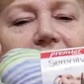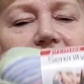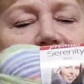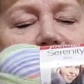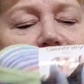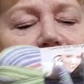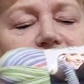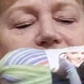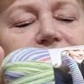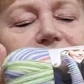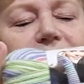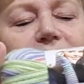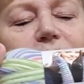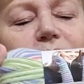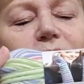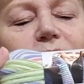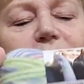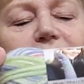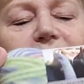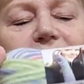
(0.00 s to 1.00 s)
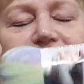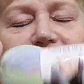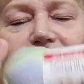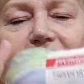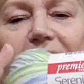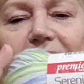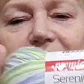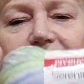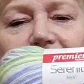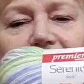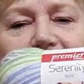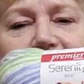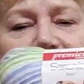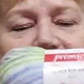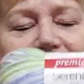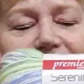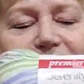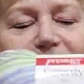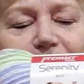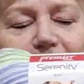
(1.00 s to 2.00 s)
I originally bought it to make my
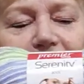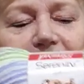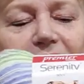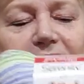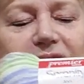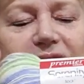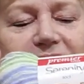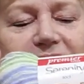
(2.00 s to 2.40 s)
first pair of